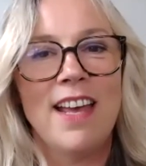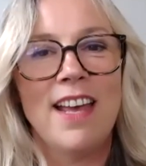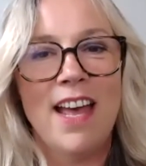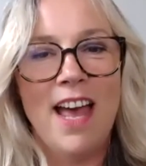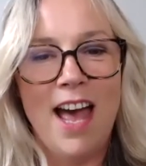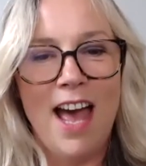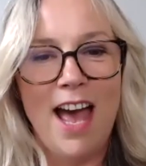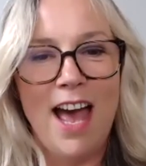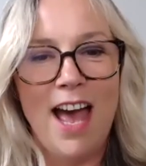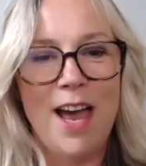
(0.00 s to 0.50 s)

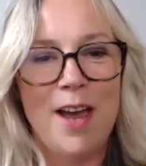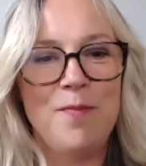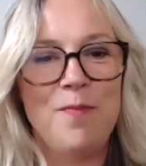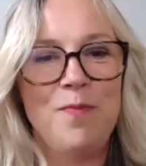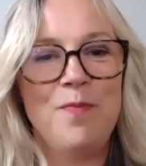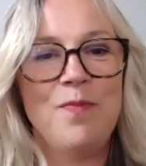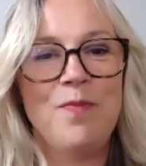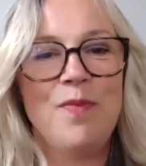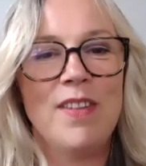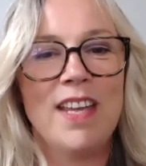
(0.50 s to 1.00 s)

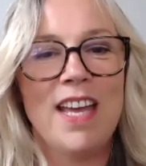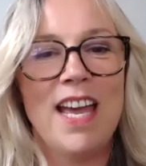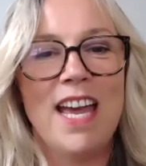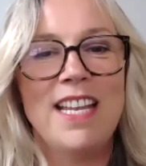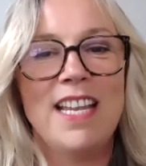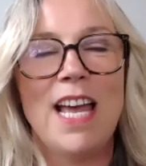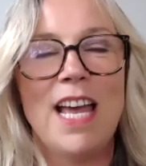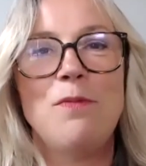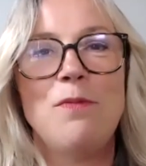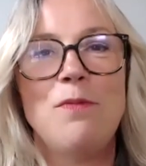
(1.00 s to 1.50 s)
and
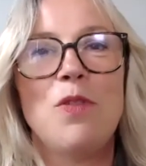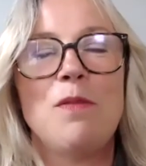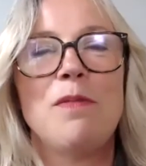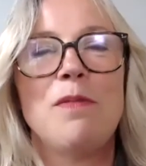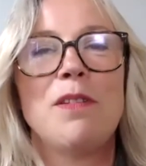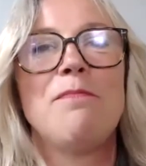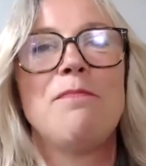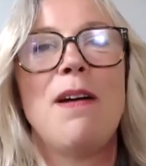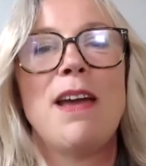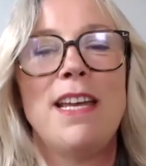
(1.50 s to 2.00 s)
label them
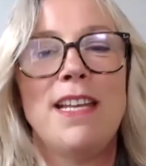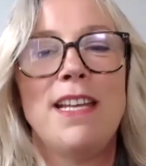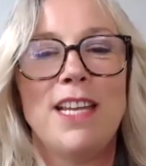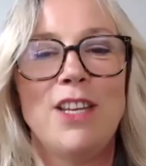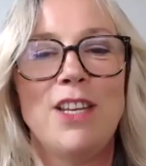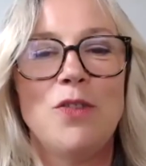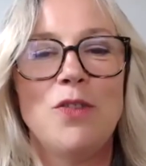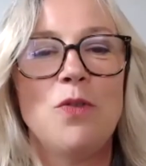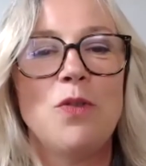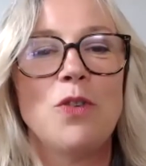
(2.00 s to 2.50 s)
as made in
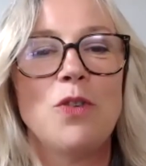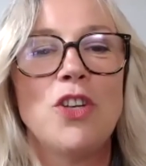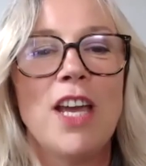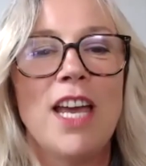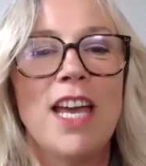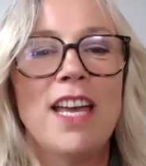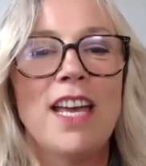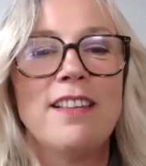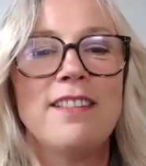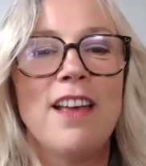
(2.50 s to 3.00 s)

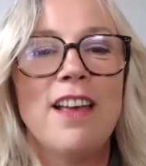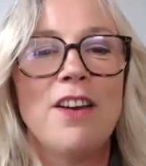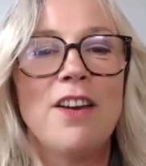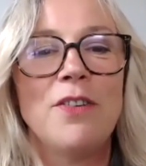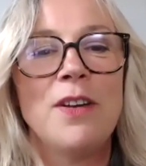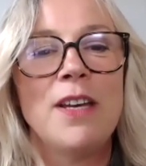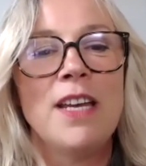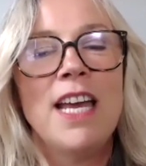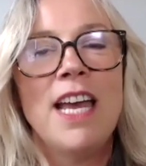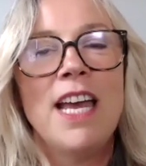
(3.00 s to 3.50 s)
Yorkshire.
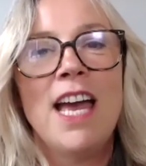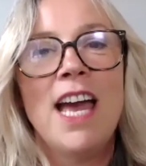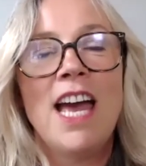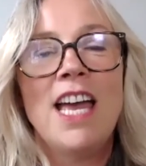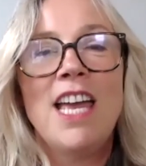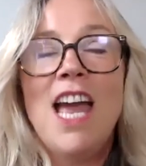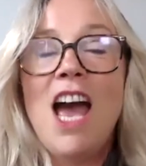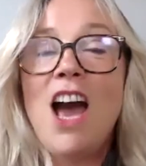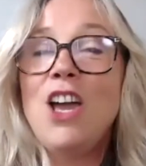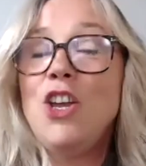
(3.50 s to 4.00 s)
So
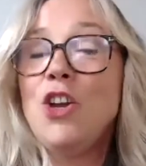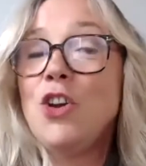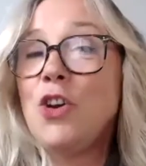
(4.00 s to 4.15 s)
you could